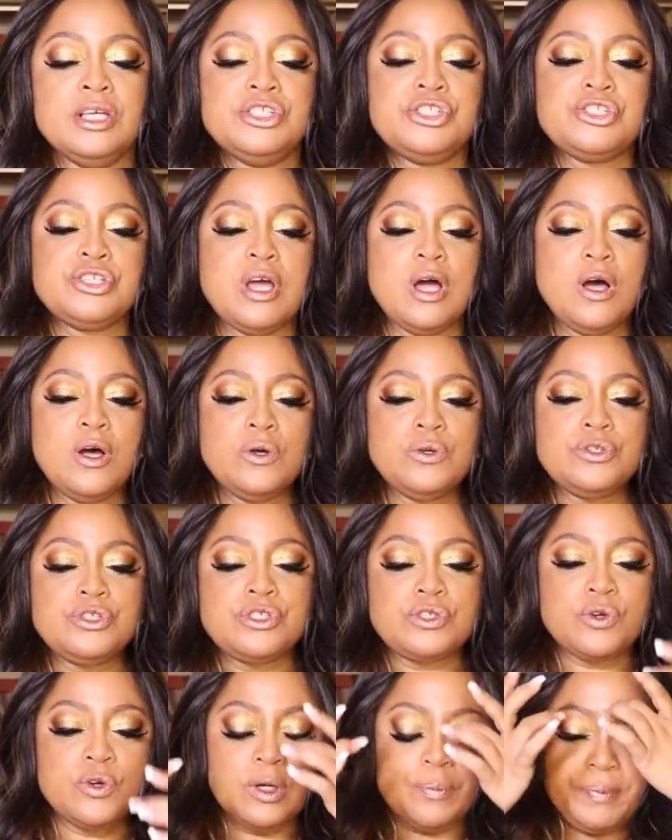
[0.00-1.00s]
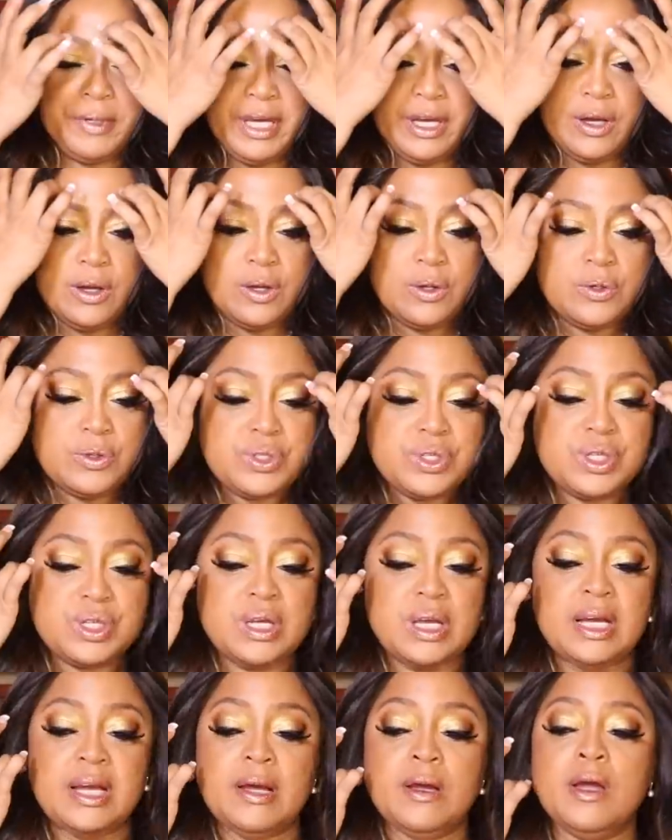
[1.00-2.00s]
So,
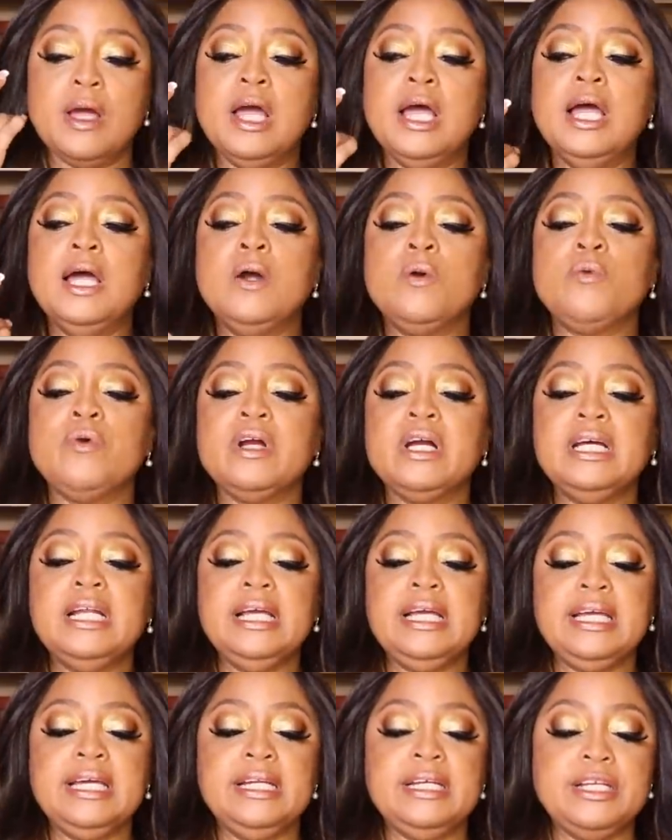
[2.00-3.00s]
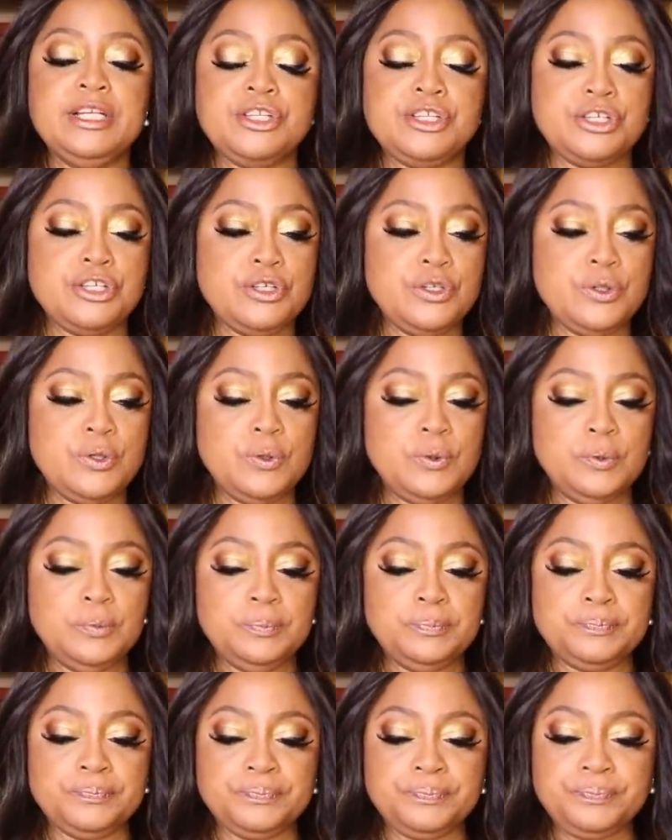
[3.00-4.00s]
Scorpios, we're going to get
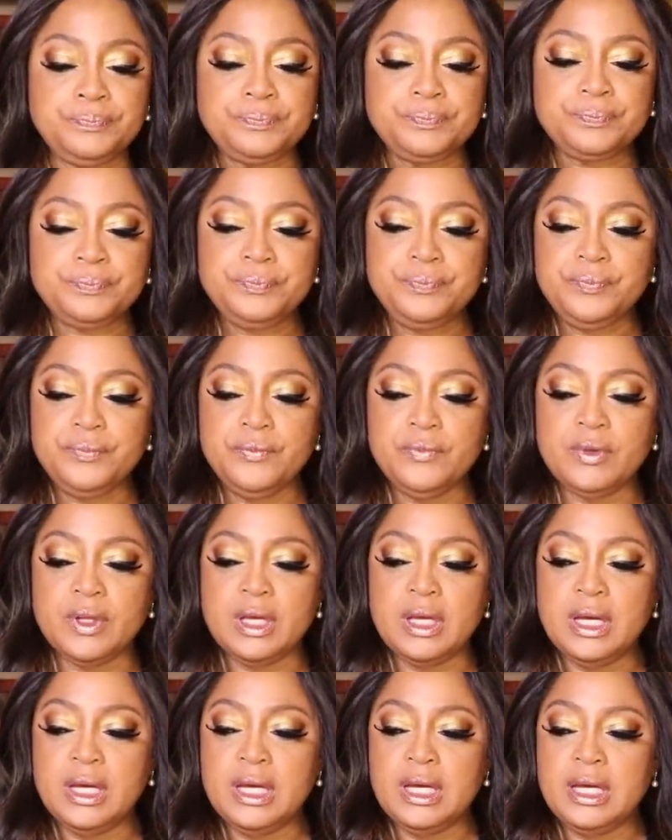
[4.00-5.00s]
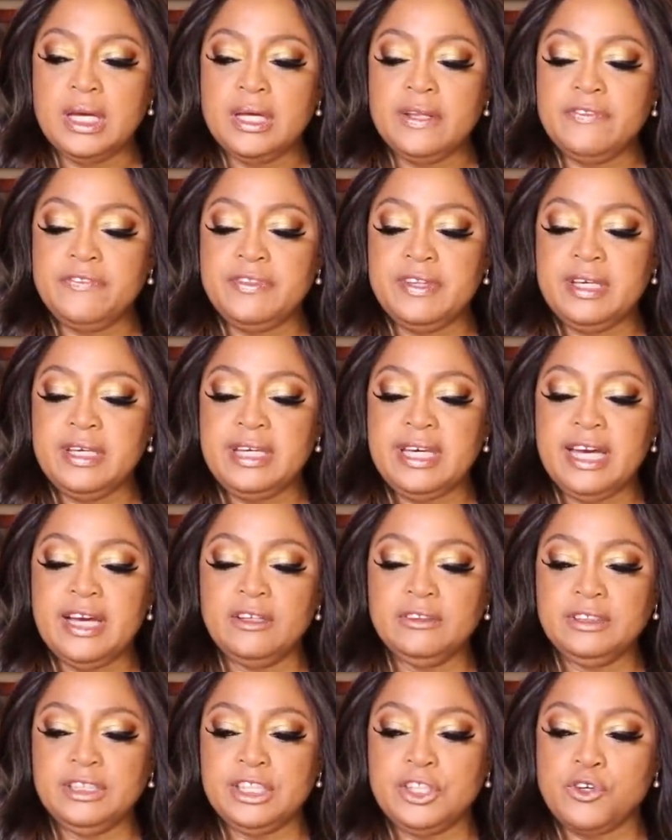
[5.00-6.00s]
into the
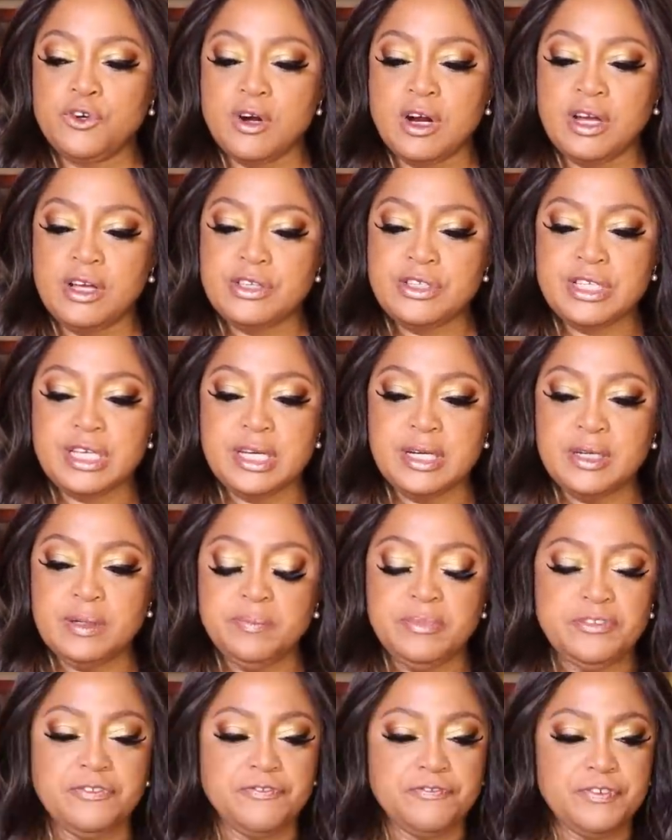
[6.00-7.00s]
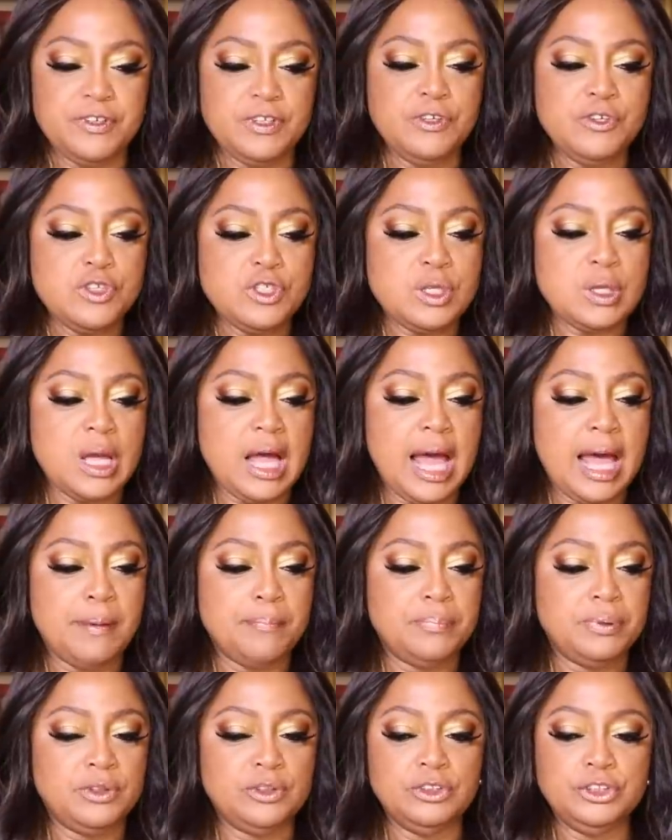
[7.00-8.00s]
Celtic cross here, but first I
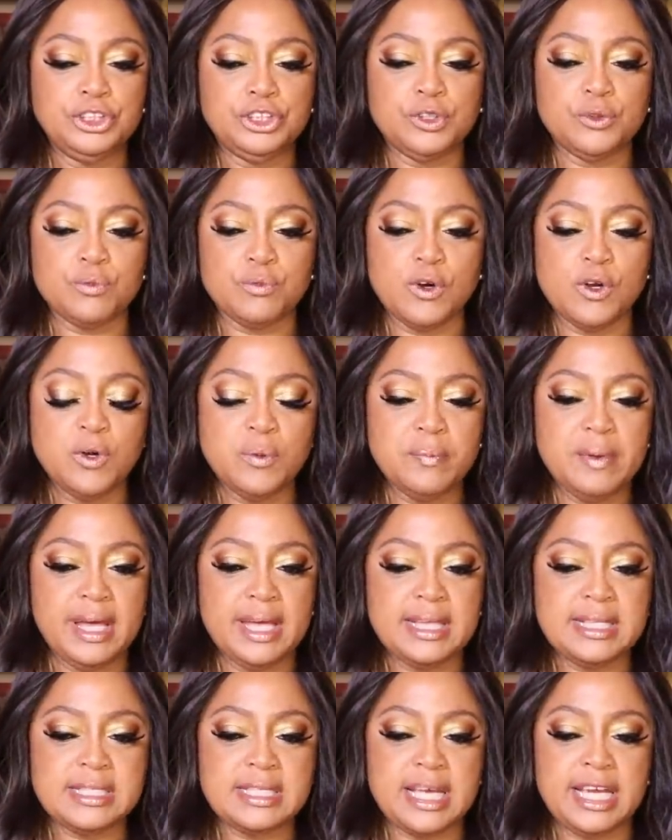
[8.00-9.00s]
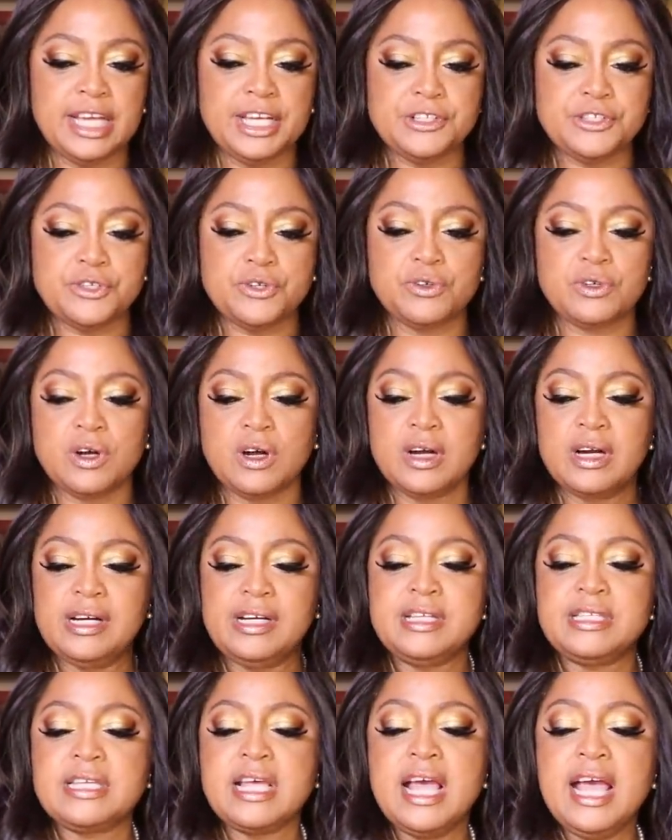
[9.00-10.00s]
pulled your romance angel
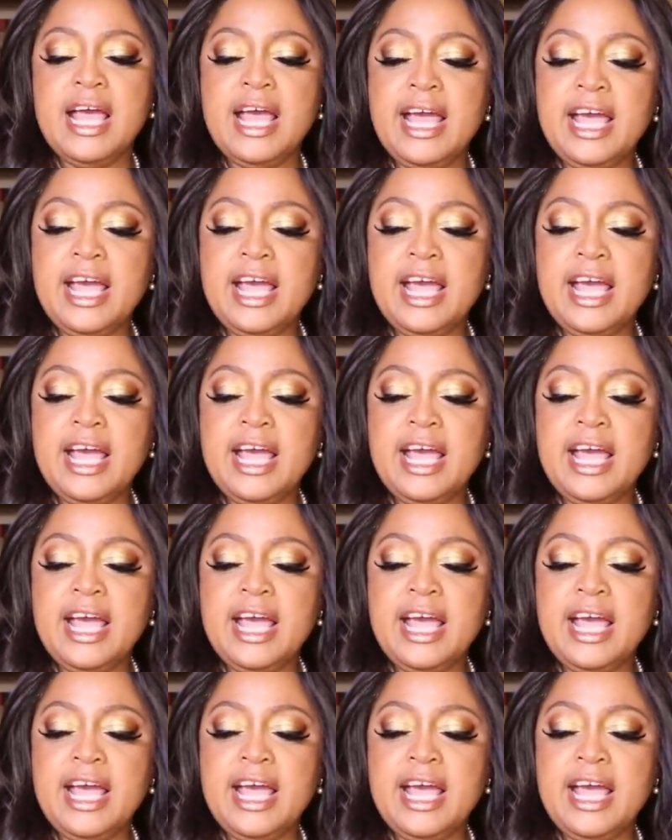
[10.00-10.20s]
cards.